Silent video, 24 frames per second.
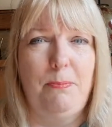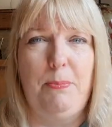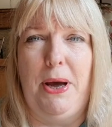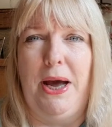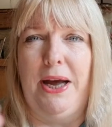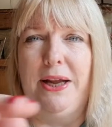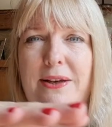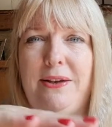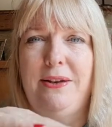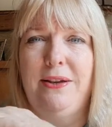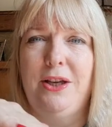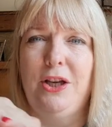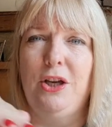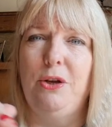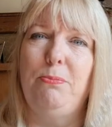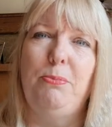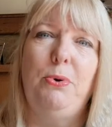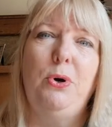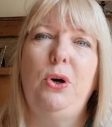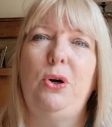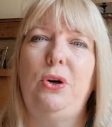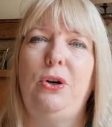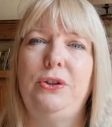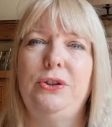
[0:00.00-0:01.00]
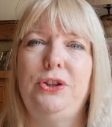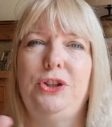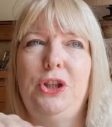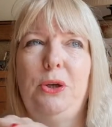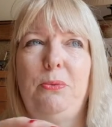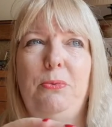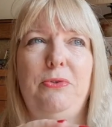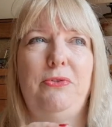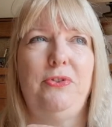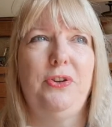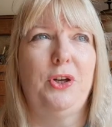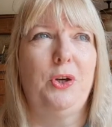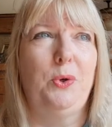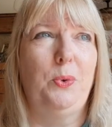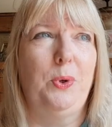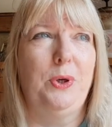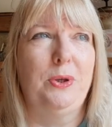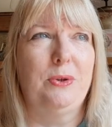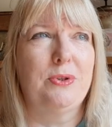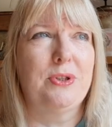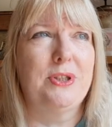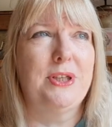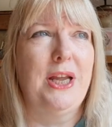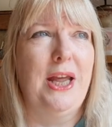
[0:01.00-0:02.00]
pattern that you put on top of your
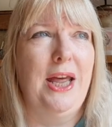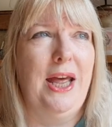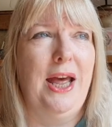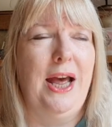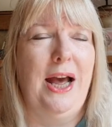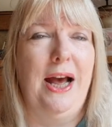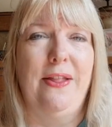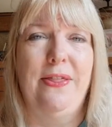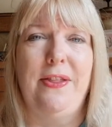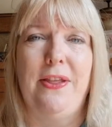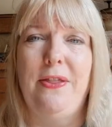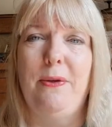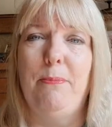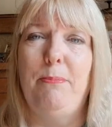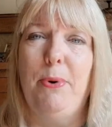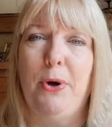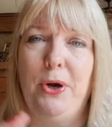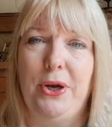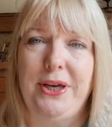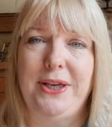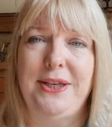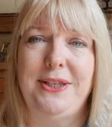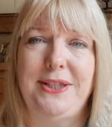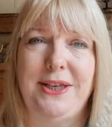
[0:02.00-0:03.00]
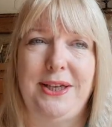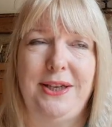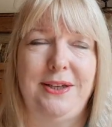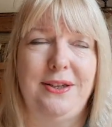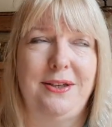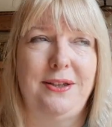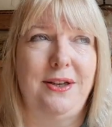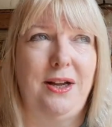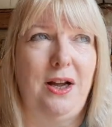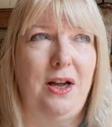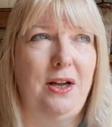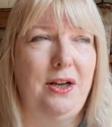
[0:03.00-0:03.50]
quilt, and then the binding.